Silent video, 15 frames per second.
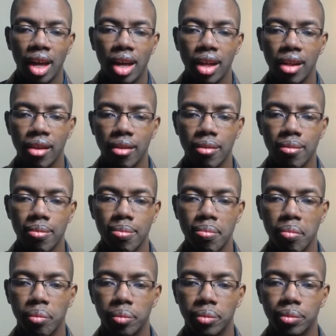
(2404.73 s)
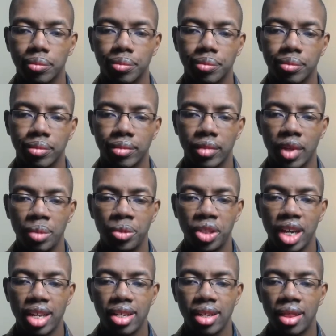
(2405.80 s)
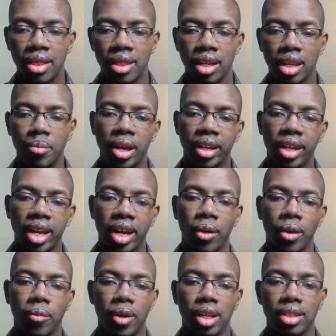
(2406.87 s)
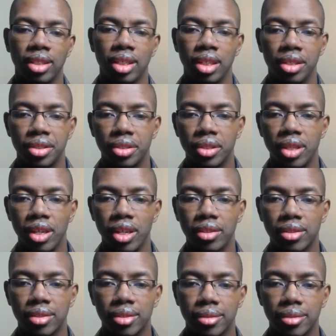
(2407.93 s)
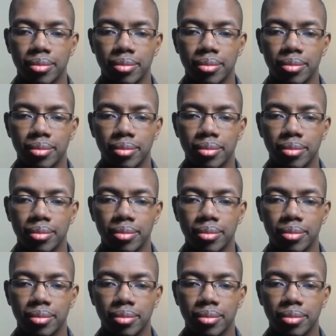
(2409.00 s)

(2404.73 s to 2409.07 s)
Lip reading: I'm trying to think about how I want to answer this.